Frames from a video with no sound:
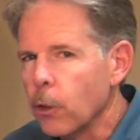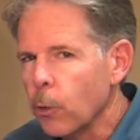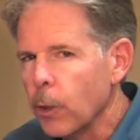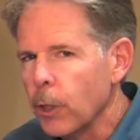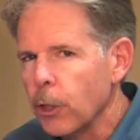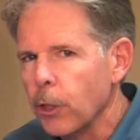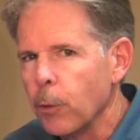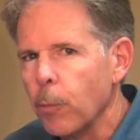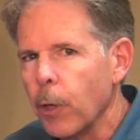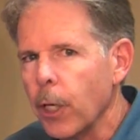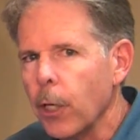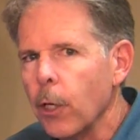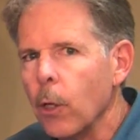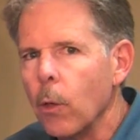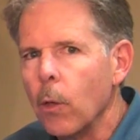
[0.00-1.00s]
switches bring
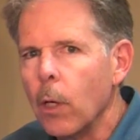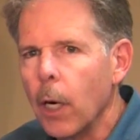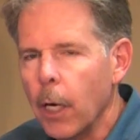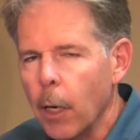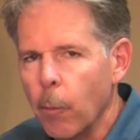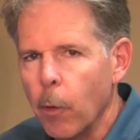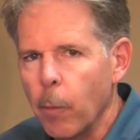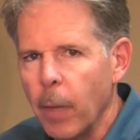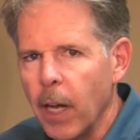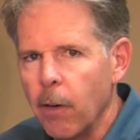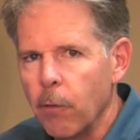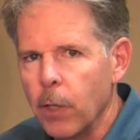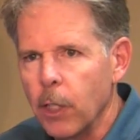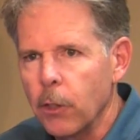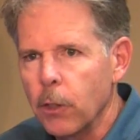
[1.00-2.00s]
you a number of
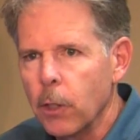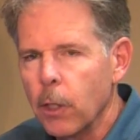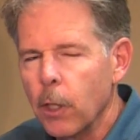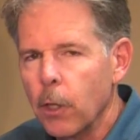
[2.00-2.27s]
benefits,